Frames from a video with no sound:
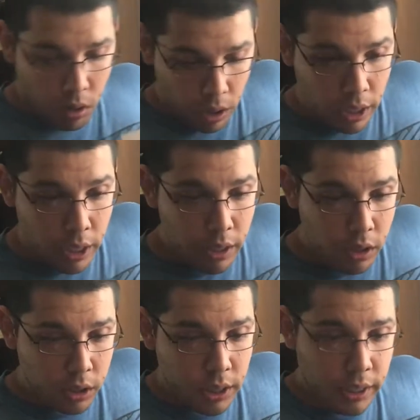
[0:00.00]
And it
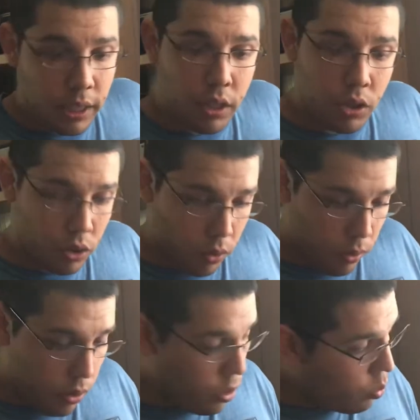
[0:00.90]
looks like these
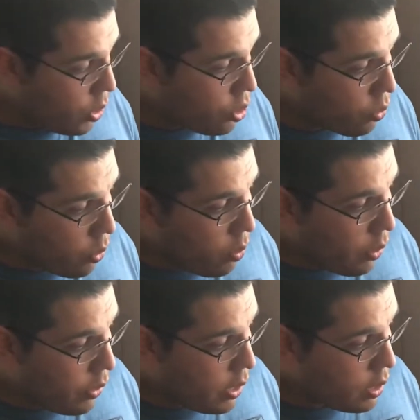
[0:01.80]
screws we screw
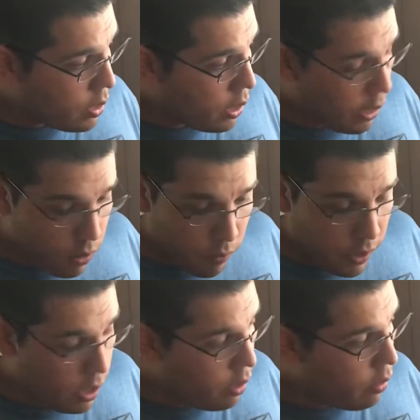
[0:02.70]
on this side over
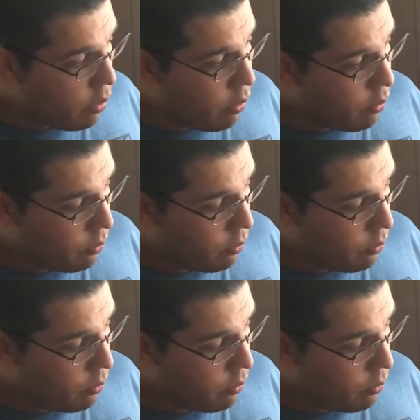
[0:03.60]
here.